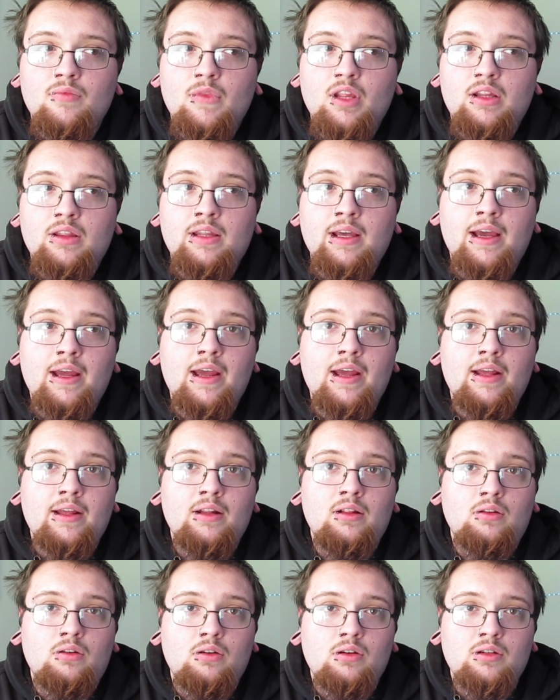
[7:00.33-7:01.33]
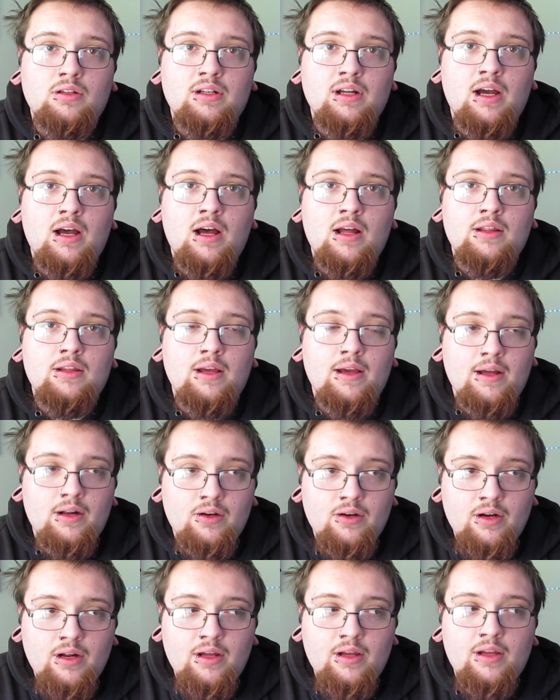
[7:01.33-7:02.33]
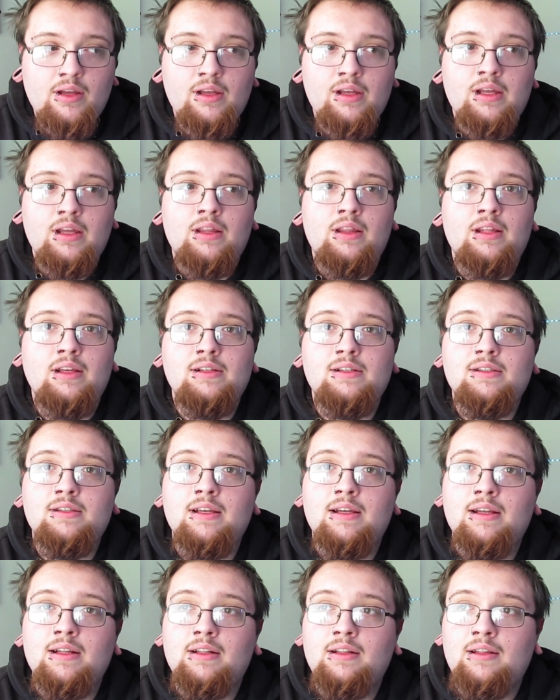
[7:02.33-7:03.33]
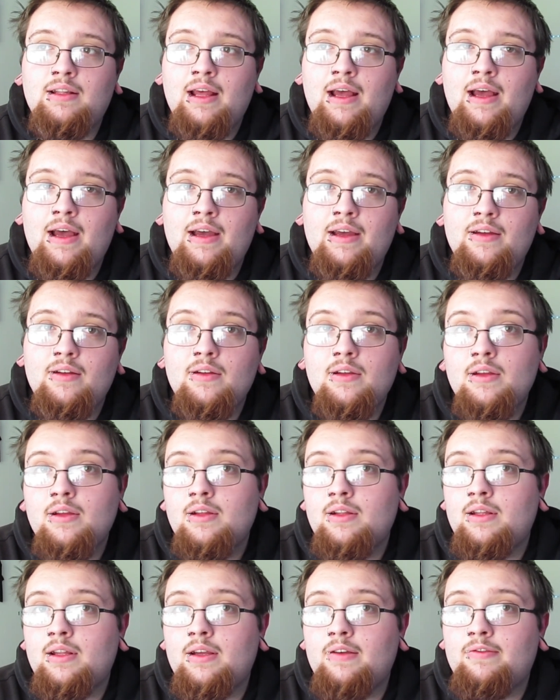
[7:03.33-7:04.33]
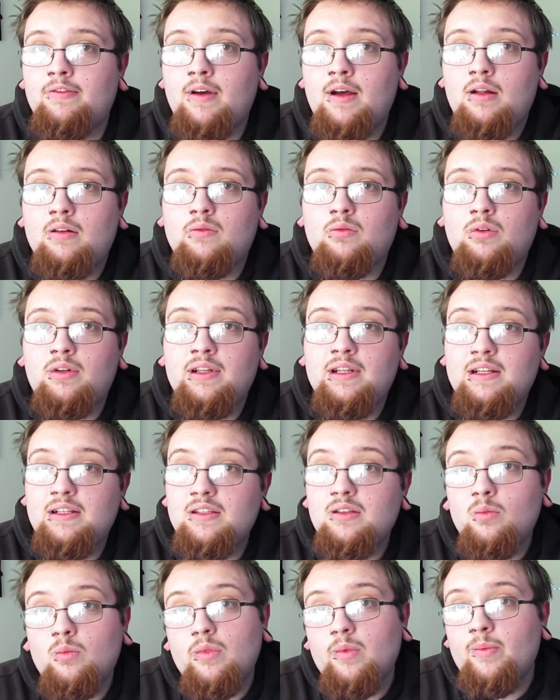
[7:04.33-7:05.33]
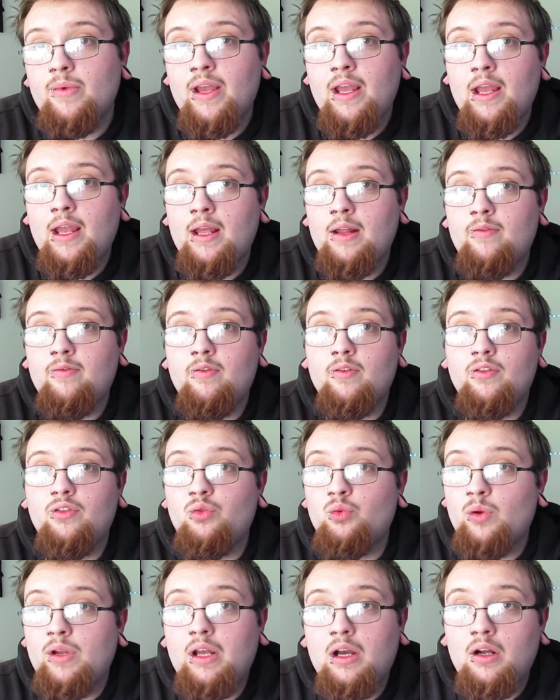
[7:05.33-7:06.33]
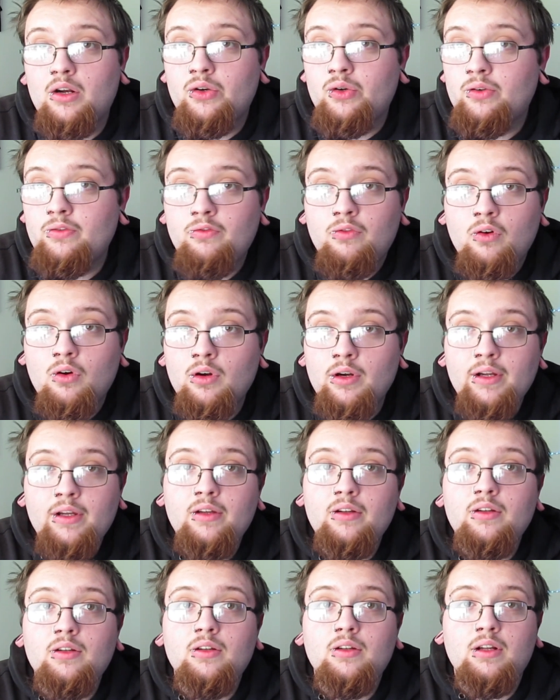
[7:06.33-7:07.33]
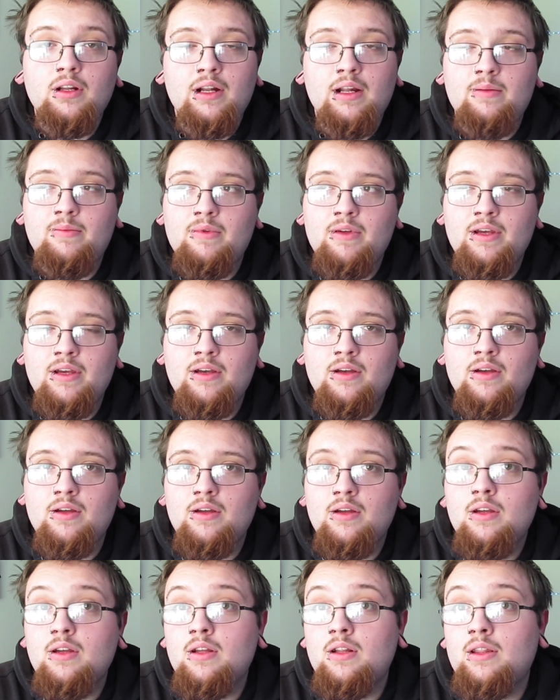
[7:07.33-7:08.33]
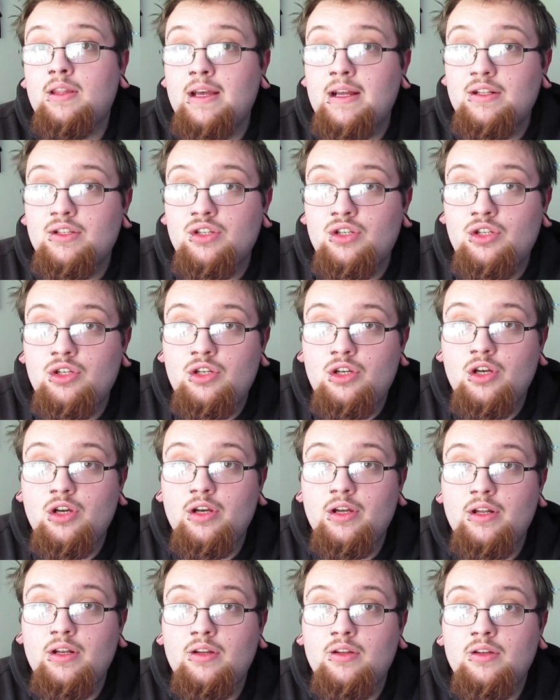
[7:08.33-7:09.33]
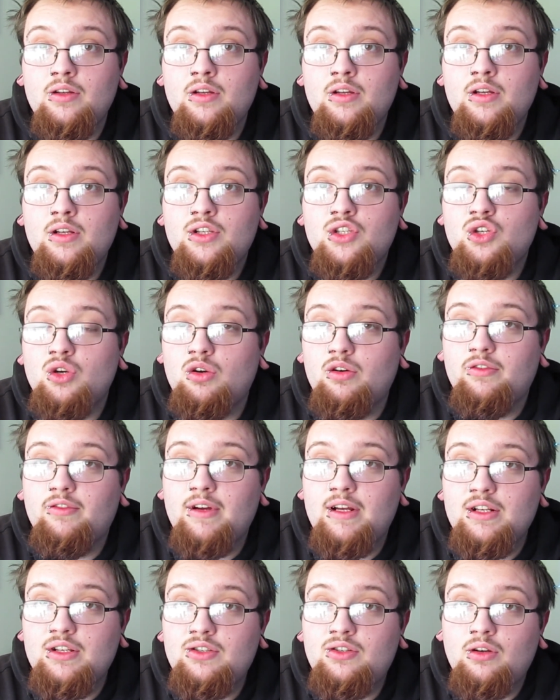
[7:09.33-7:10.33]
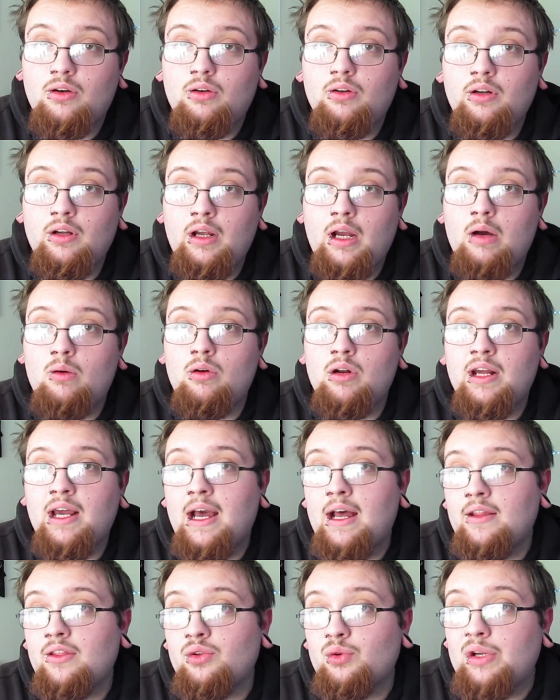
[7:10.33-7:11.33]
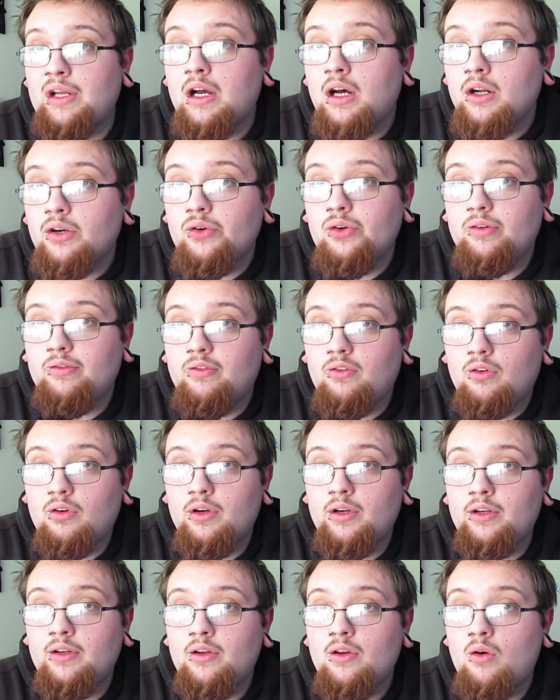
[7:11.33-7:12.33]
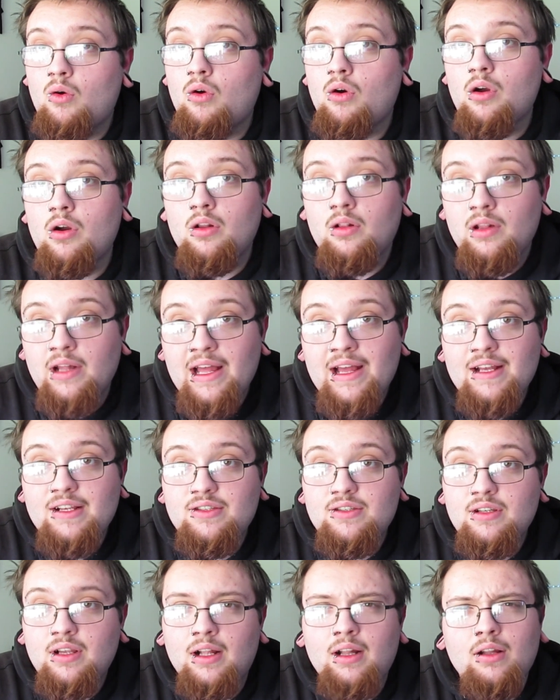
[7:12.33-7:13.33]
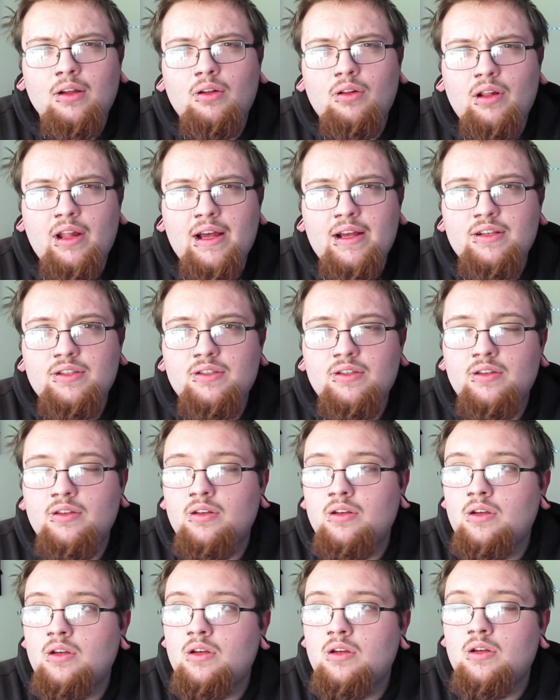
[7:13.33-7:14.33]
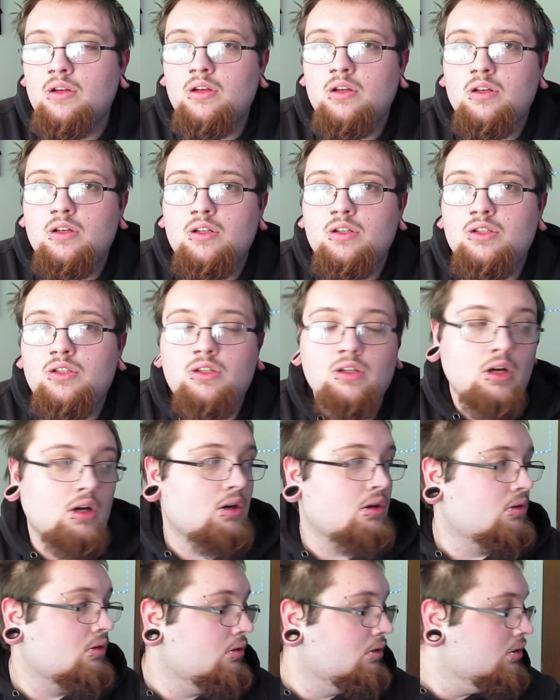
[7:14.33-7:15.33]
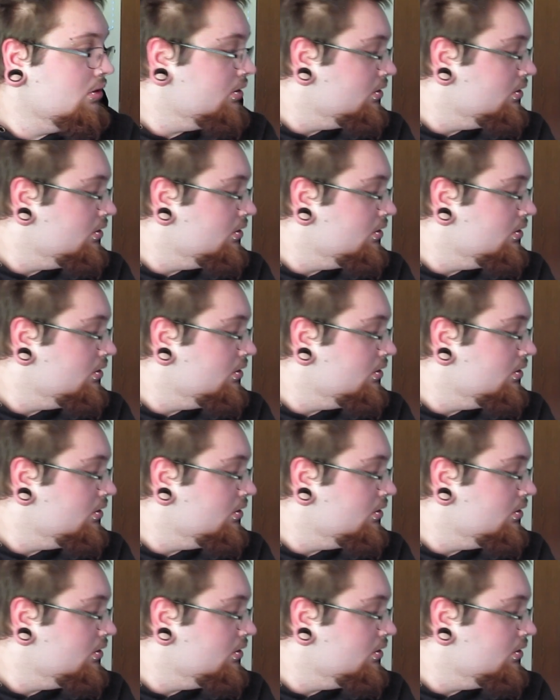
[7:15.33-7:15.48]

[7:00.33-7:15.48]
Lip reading: they looked on the internet and they said that they found one that someone paid for $300 for it, and I'm like, that's good. So if I sold it, I would have got $300 for it, or less, a little less. So,